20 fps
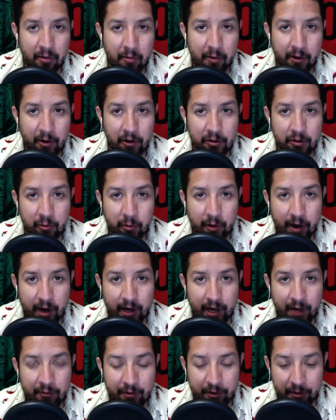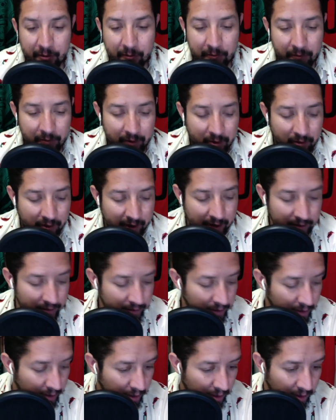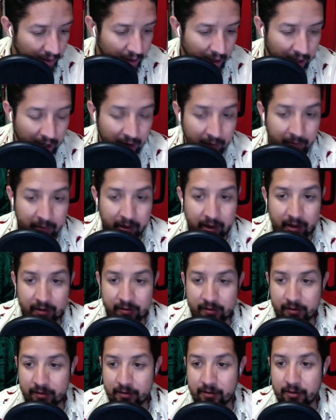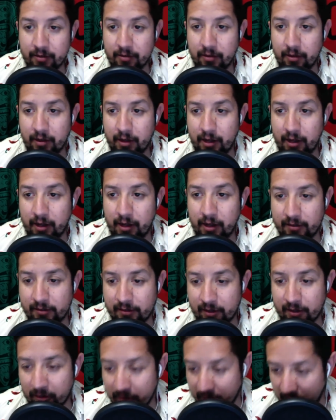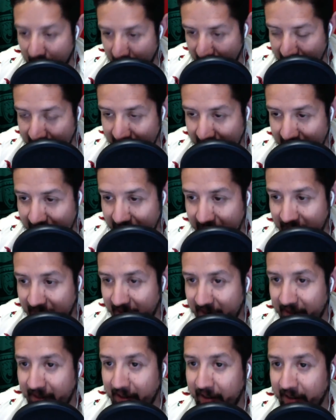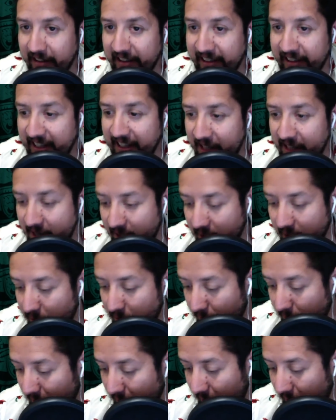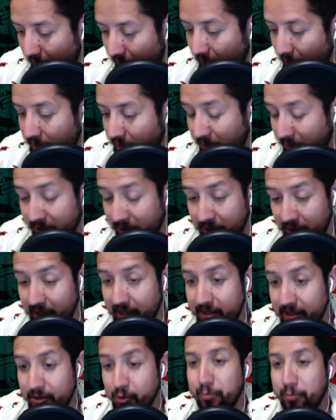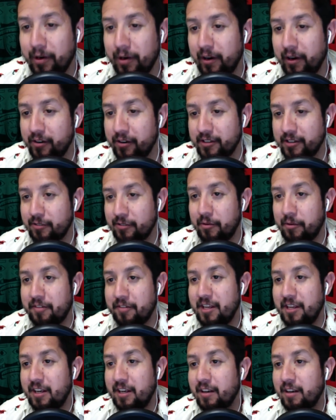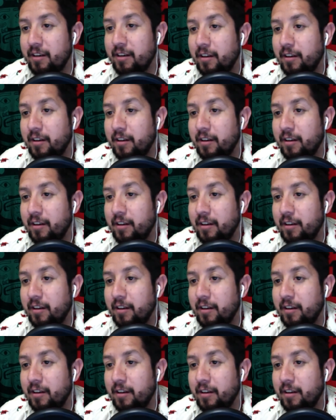when it goes, we're not giving them the credit because it's still a long season, and the Liguilla can break especially any super leaders that we've seen.